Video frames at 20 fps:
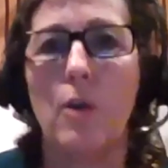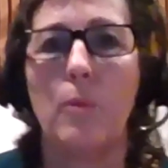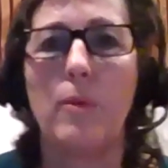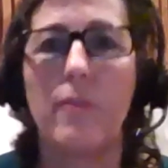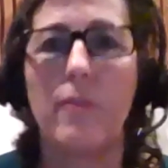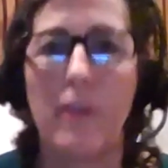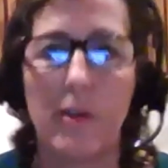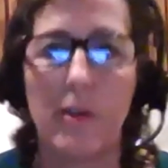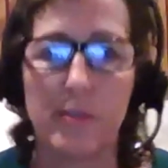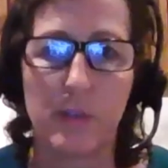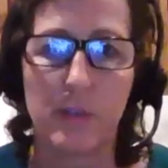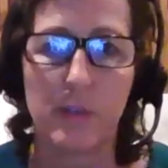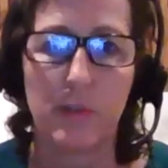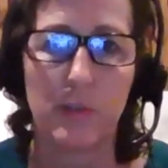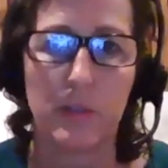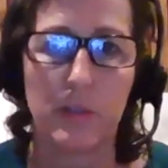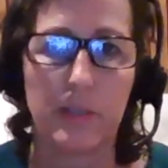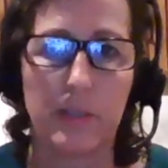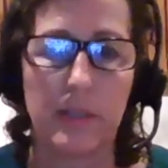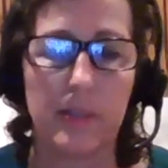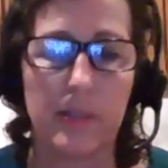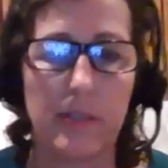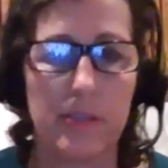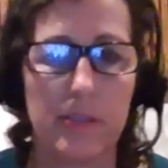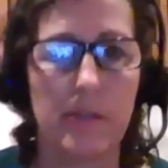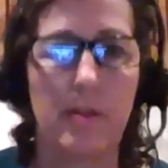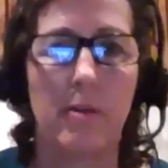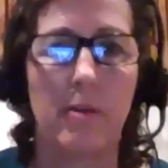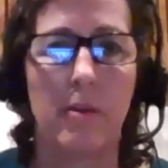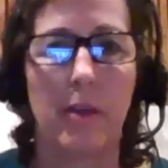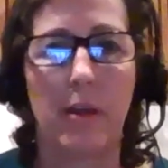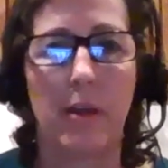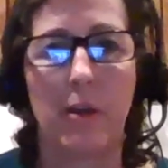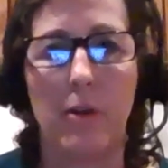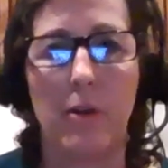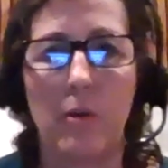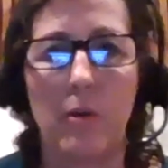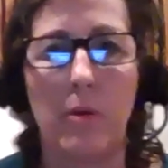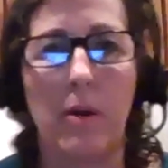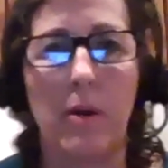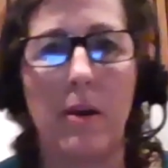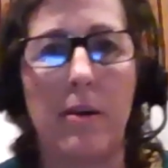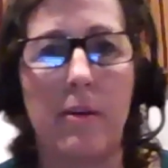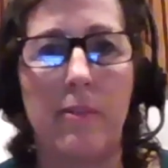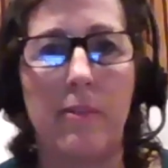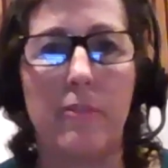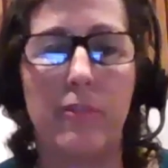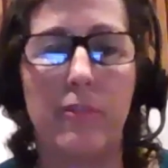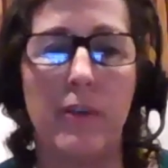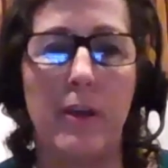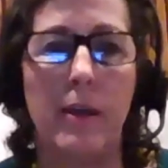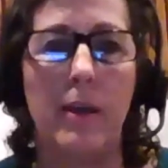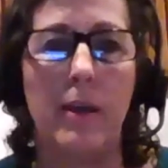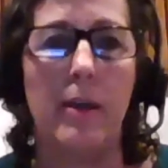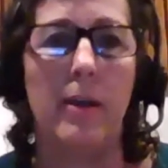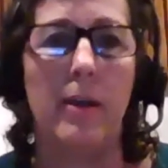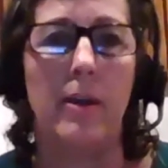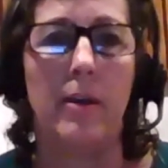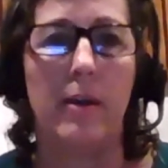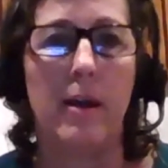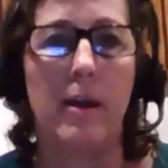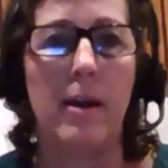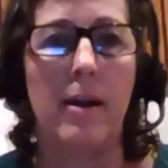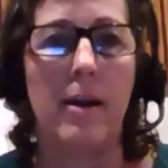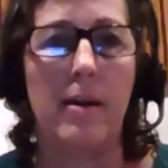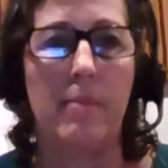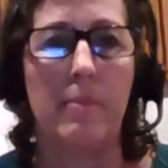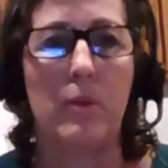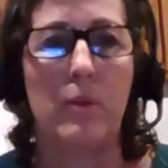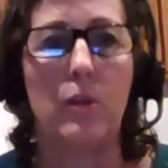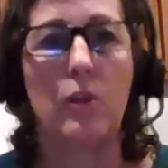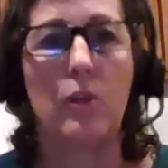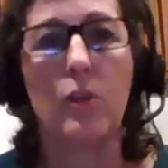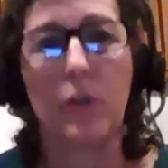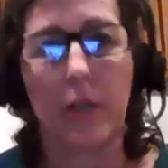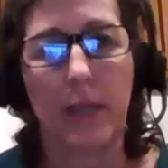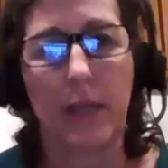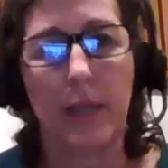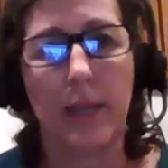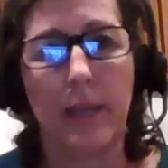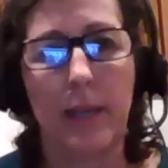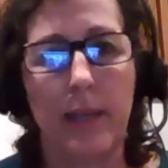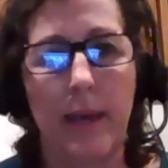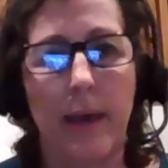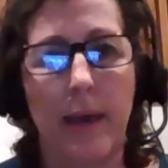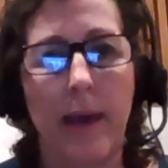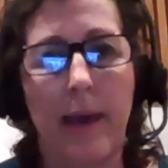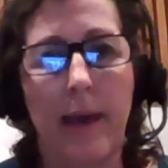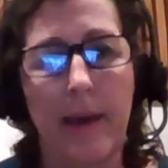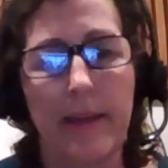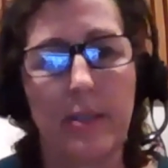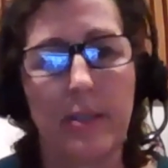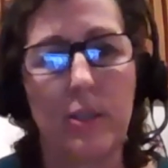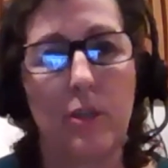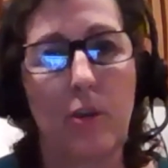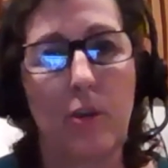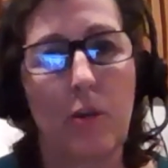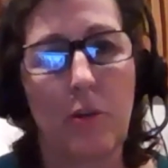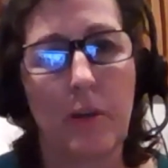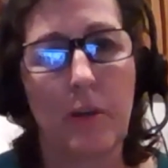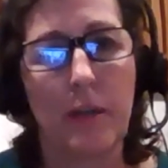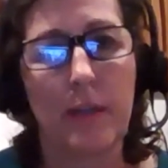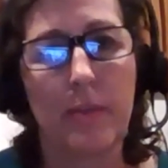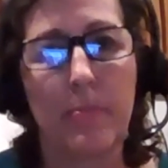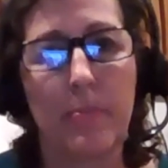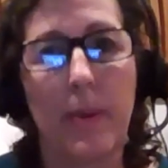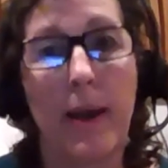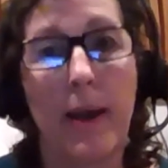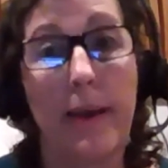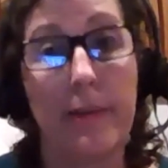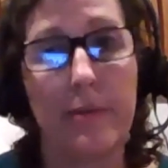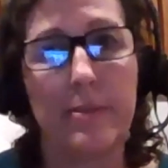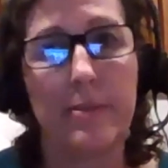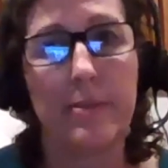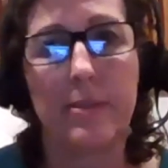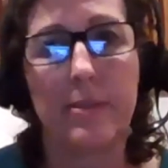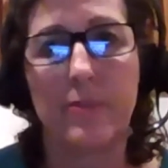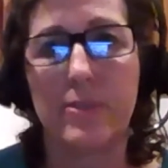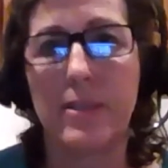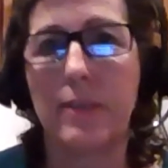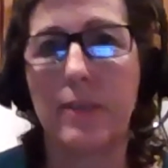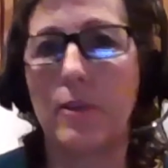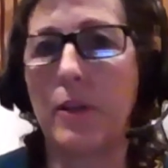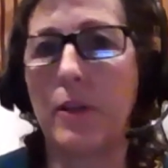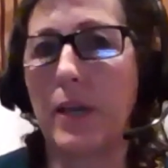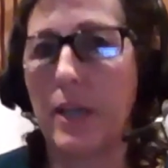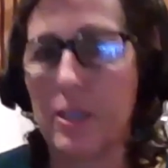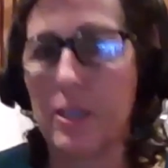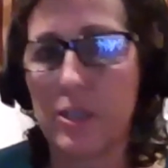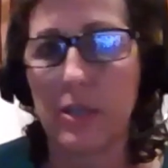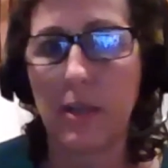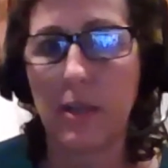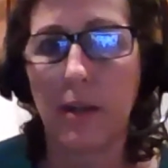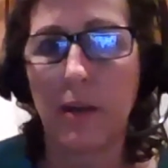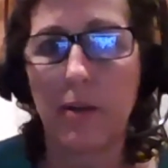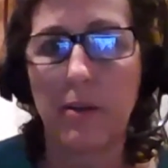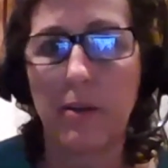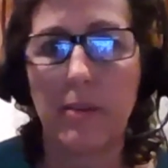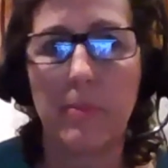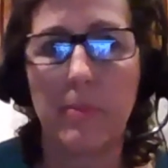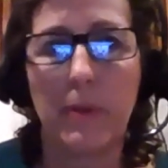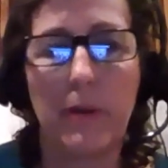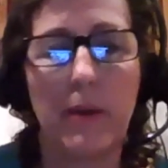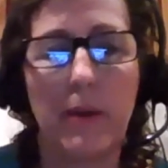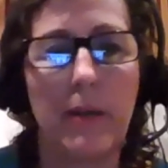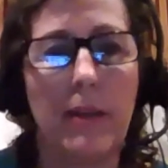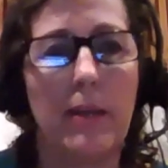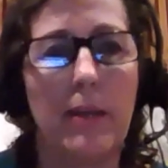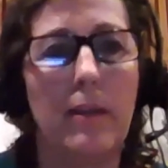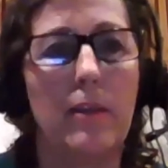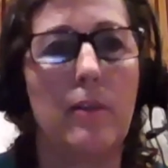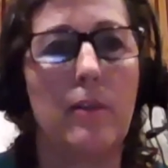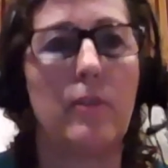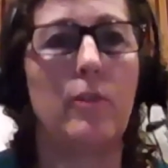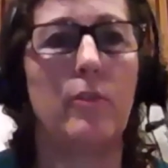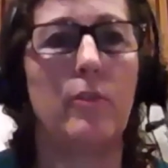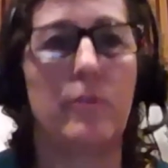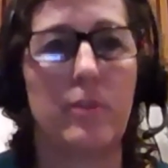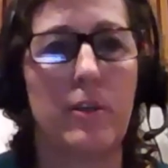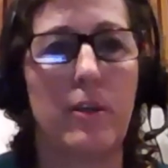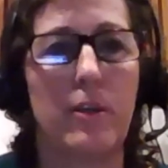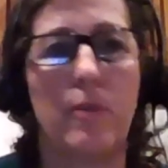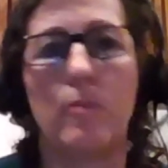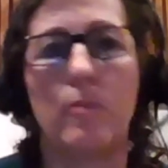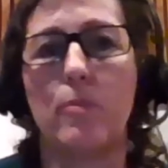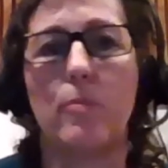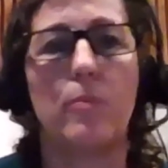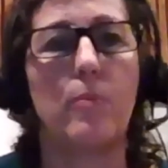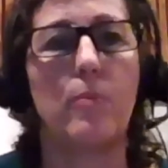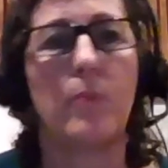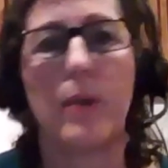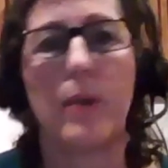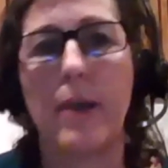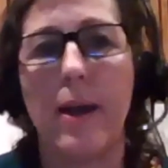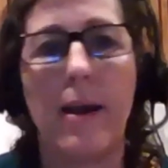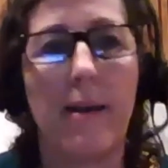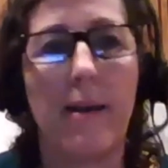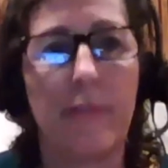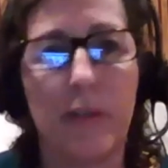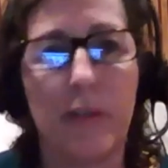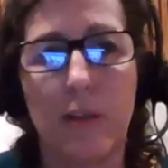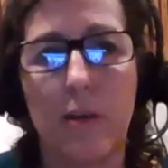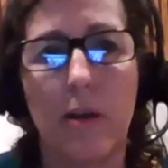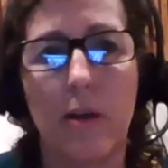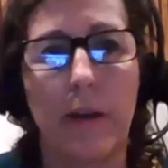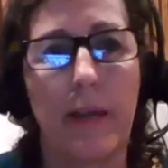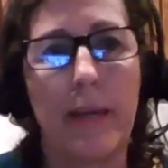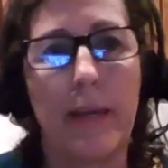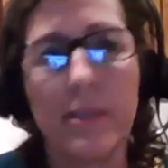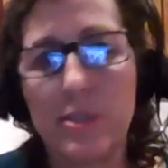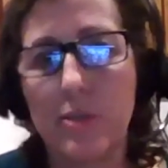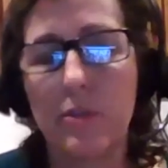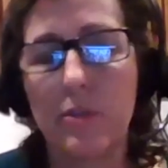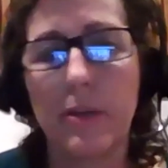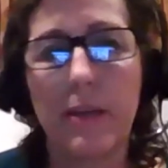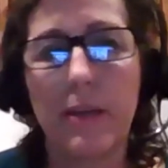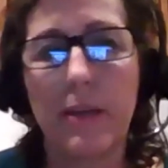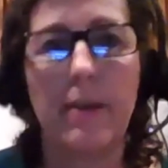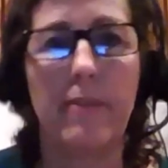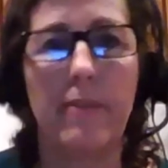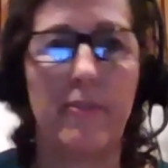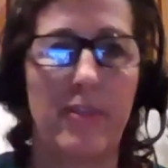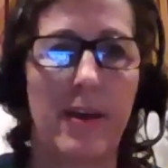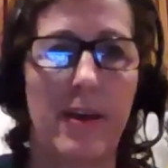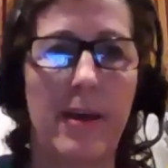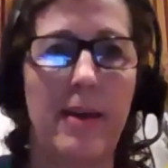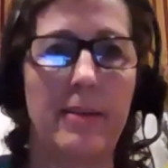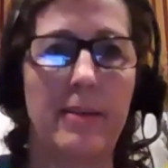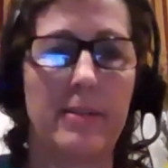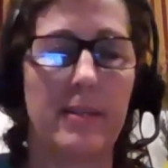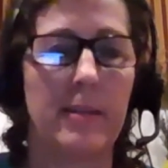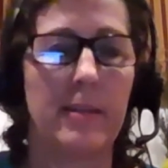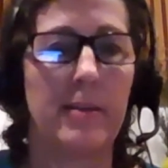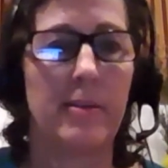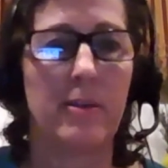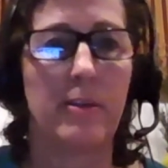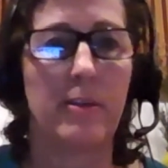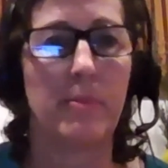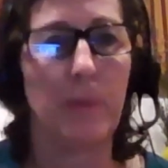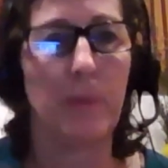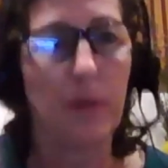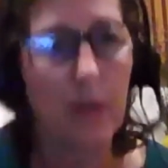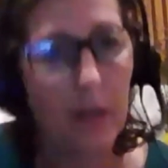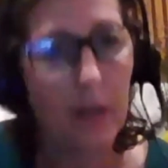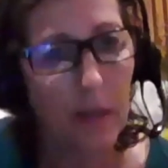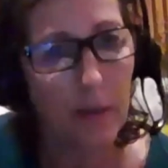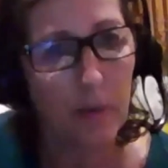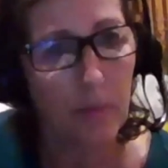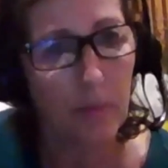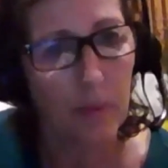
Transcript: We've also looked at the scenario of looking at current patterns of segregation in our community. You know, we have a long history of that in our community.